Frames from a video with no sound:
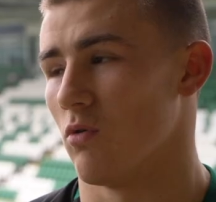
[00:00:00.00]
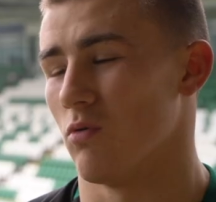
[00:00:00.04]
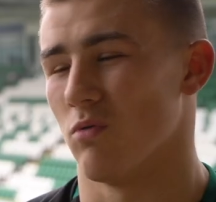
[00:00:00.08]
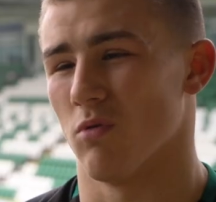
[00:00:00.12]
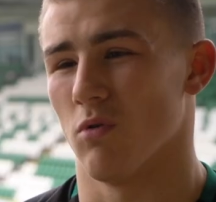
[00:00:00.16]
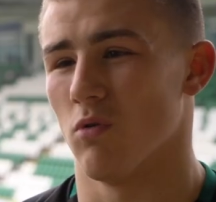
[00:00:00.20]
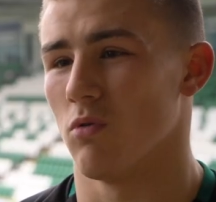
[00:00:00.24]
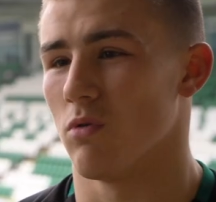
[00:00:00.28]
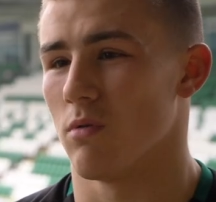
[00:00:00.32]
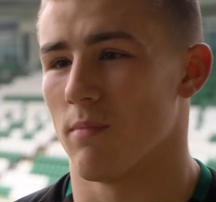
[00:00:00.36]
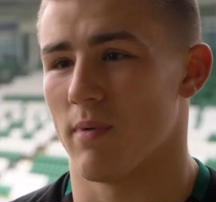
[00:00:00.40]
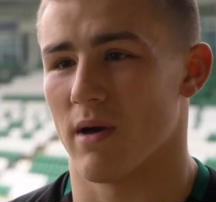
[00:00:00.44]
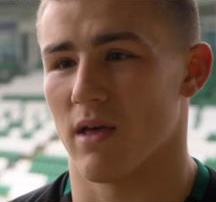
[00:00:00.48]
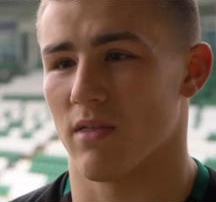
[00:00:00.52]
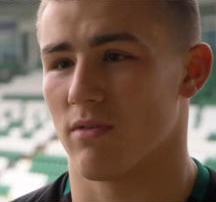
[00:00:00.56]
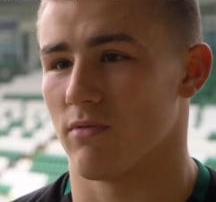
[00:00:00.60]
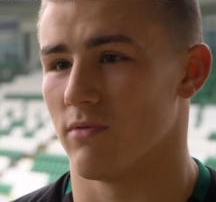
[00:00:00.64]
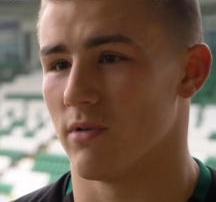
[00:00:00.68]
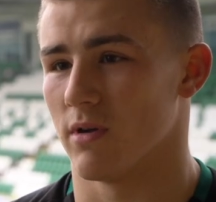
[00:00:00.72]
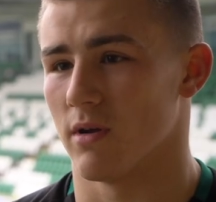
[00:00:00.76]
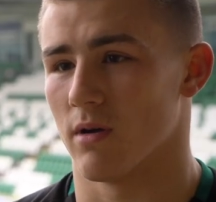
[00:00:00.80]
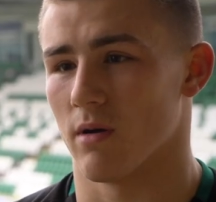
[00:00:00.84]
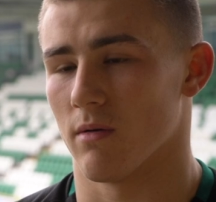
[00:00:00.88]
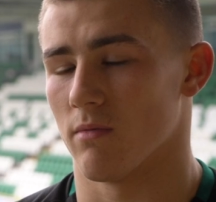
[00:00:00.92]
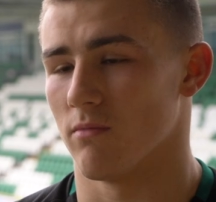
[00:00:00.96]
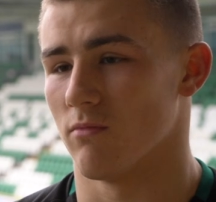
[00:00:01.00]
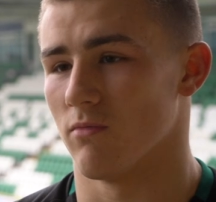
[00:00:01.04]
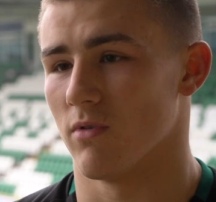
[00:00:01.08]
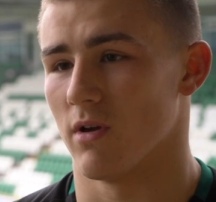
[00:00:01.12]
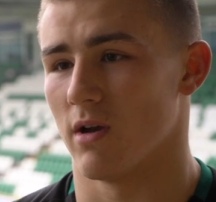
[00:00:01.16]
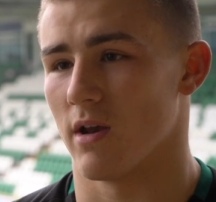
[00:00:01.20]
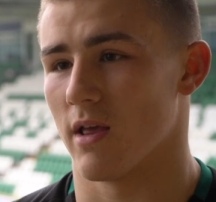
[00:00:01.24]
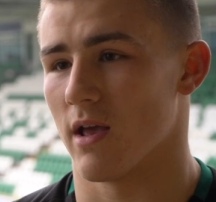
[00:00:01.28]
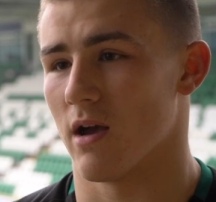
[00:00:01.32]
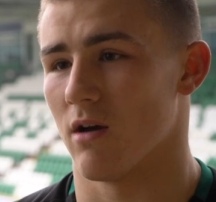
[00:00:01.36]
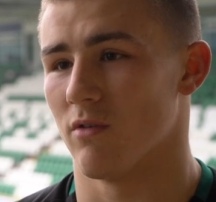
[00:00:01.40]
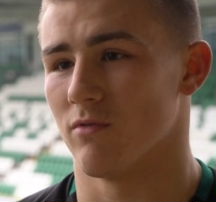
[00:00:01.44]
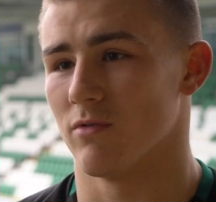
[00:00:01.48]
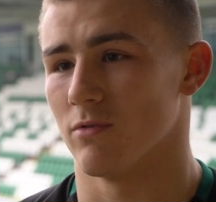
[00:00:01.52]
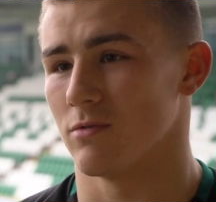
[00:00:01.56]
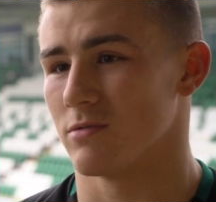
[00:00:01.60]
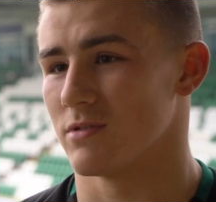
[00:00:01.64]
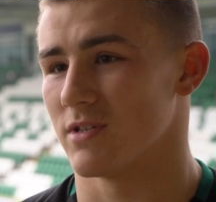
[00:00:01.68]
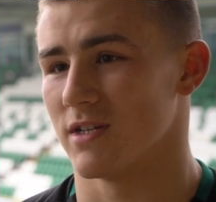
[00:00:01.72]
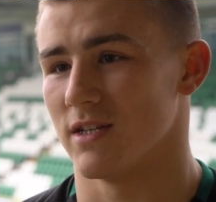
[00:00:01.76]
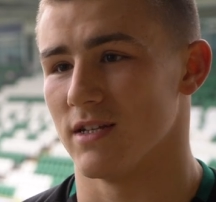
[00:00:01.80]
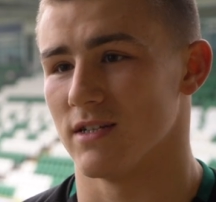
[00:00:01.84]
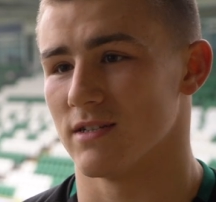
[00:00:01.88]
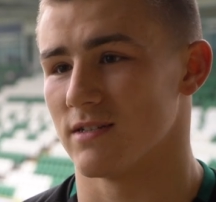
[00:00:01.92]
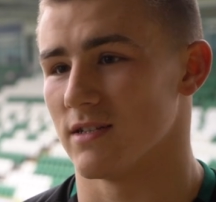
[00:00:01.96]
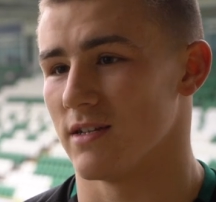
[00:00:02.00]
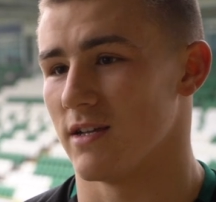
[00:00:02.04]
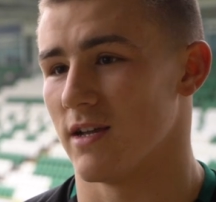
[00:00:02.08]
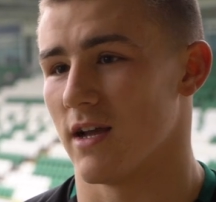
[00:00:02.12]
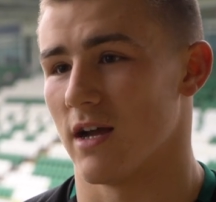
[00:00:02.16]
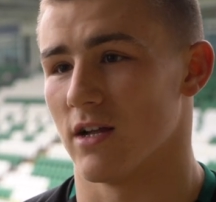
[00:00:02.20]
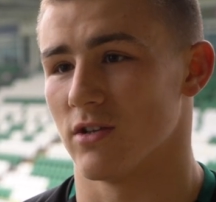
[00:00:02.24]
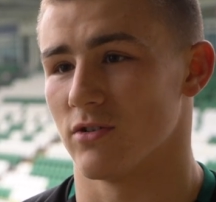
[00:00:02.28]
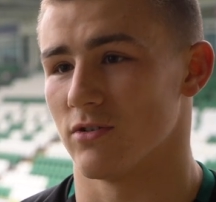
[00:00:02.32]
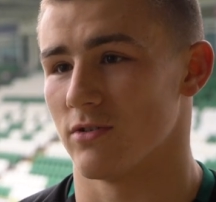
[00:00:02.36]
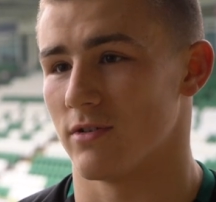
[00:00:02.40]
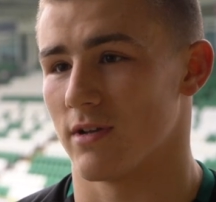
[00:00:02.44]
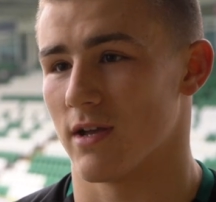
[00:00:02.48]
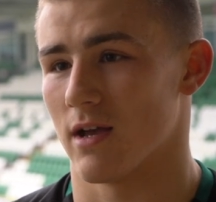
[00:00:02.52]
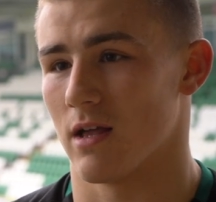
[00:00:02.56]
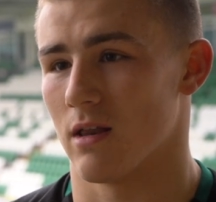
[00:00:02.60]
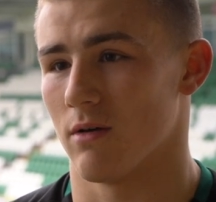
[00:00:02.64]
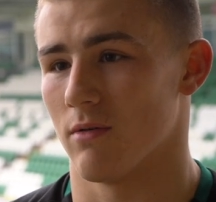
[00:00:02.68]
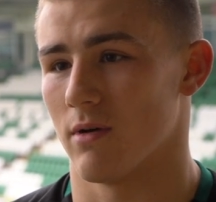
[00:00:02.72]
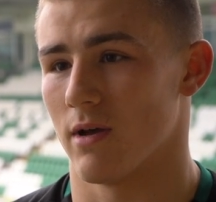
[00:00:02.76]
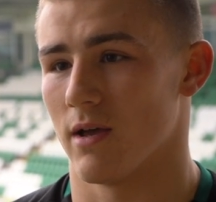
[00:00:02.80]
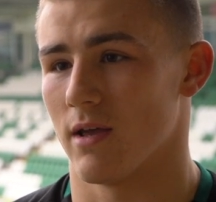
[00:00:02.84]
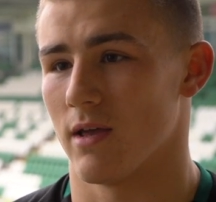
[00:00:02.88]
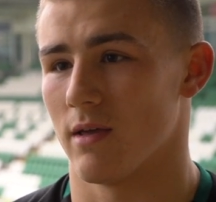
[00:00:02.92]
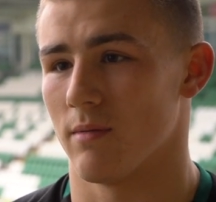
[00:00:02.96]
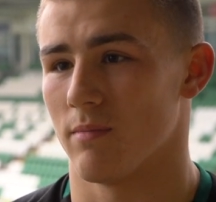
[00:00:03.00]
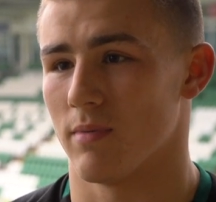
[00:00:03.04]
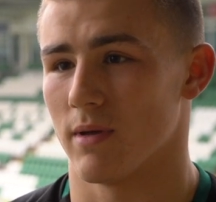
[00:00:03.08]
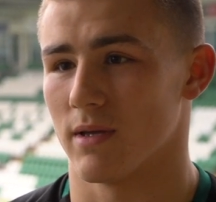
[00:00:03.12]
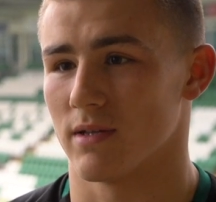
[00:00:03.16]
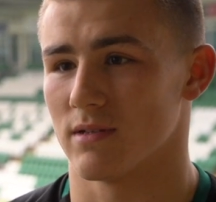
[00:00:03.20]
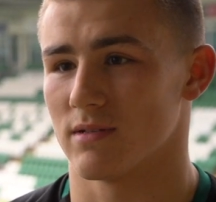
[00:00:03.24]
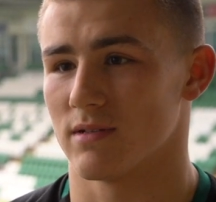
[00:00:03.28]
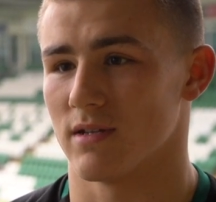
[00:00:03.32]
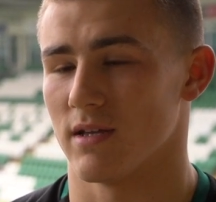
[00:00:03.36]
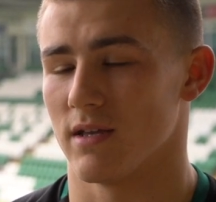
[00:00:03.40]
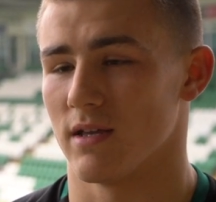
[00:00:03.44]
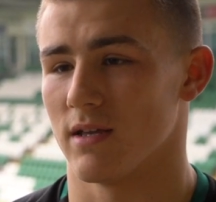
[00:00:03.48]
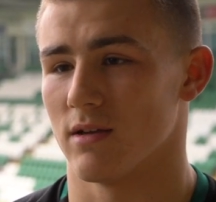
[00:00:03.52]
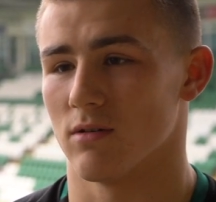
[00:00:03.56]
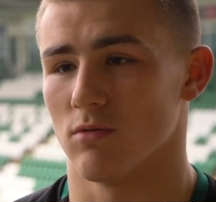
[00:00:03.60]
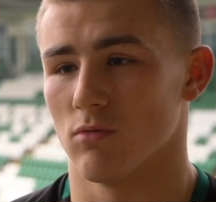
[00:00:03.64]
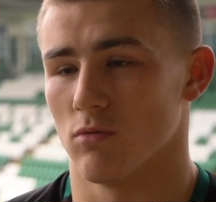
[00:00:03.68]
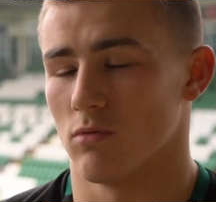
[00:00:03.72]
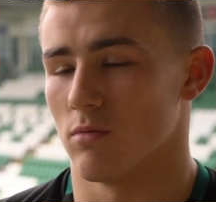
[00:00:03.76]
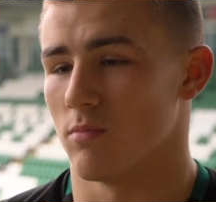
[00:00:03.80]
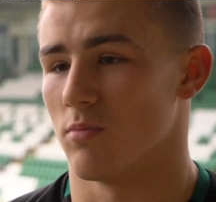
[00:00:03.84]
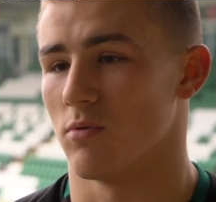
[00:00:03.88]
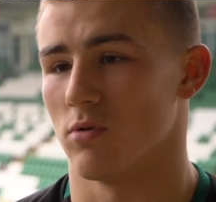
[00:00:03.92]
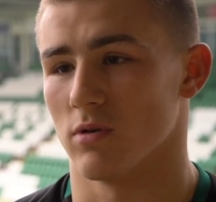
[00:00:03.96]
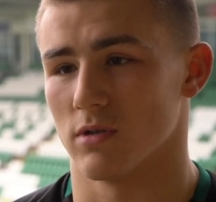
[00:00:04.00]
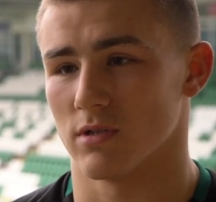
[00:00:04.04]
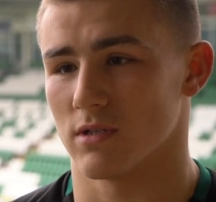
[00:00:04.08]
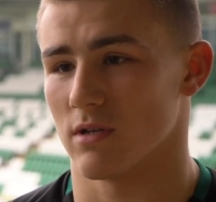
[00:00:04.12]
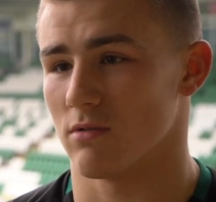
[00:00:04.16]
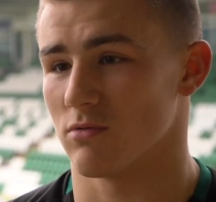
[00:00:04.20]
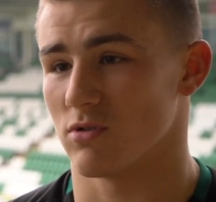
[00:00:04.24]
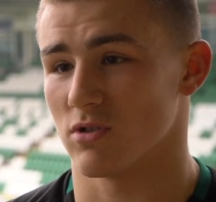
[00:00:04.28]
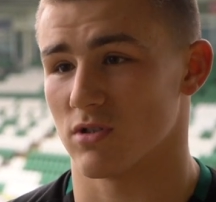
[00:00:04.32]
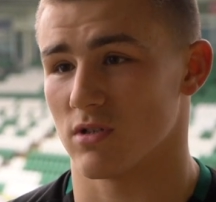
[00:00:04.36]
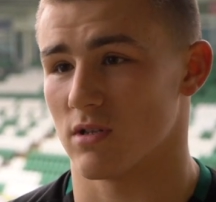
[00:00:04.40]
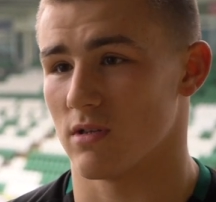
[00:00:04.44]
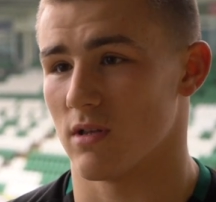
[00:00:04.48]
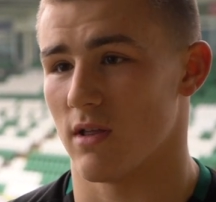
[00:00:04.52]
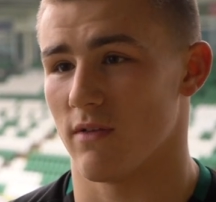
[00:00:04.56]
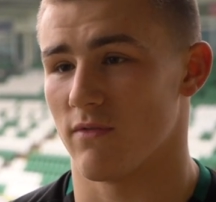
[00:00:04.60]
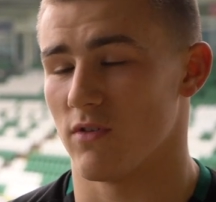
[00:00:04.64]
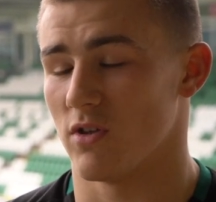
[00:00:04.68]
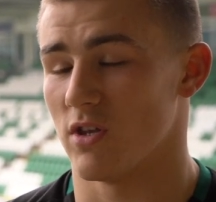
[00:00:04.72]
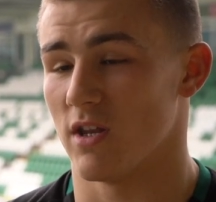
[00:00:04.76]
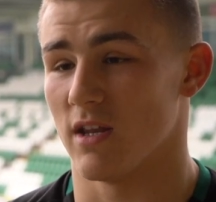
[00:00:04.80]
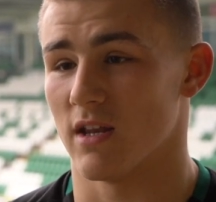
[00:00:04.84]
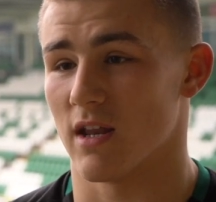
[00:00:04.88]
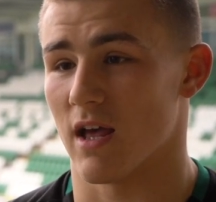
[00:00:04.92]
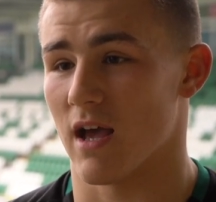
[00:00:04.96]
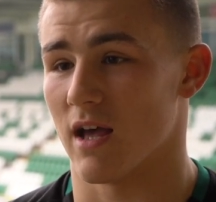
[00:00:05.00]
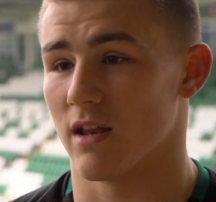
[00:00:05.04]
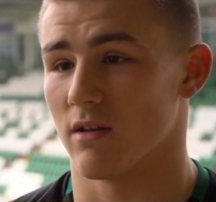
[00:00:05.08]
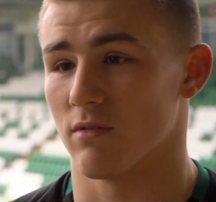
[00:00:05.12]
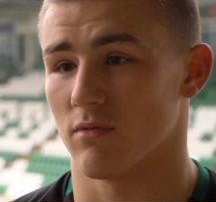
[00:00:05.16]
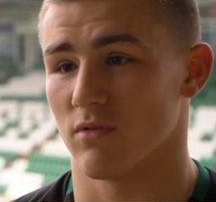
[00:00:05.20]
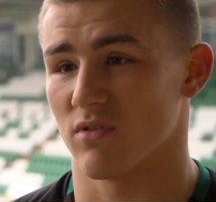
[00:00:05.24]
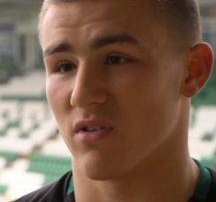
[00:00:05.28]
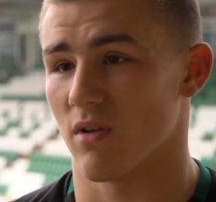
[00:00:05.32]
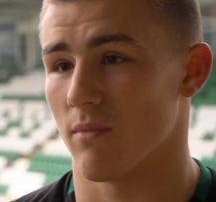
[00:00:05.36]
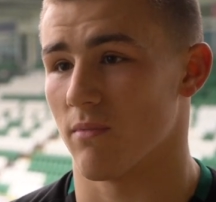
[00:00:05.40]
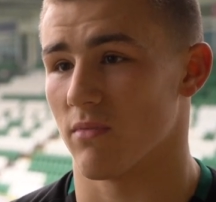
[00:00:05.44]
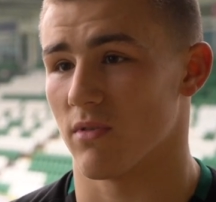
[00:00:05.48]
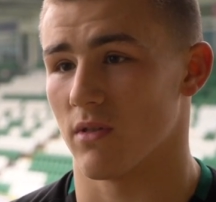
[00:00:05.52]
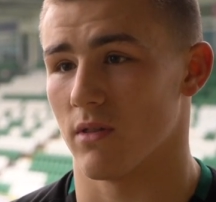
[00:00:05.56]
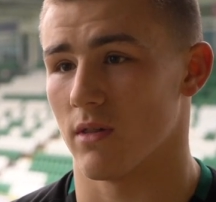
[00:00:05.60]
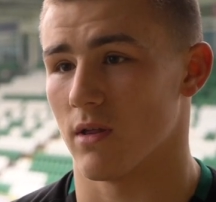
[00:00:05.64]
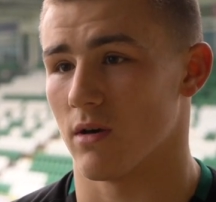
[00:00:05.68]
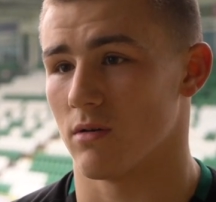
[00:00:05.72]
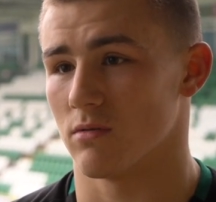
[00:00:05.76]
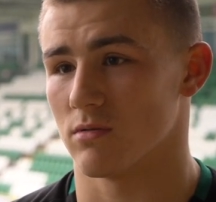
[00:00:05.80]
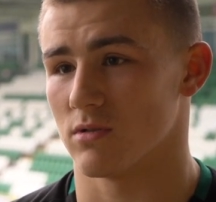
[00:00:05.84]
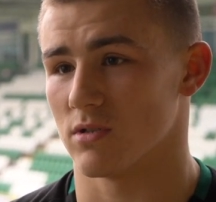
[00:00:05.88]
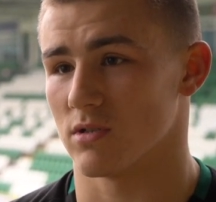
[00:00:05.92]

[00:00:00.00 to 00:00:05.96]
all, all the back three are really helpful. TC, Andrew Kellaway, Big T, all the boys. They'll just, if you need a hand with something, they'll